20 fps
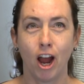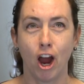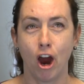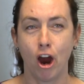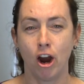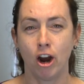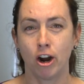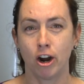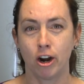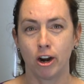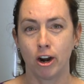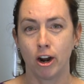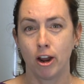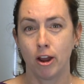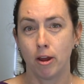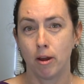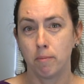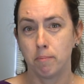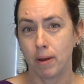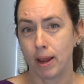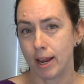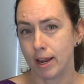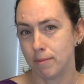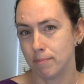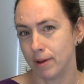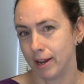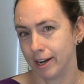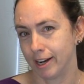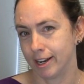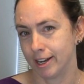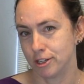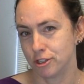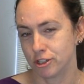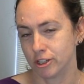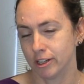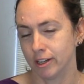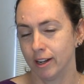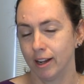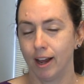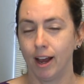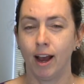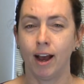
our pain medication.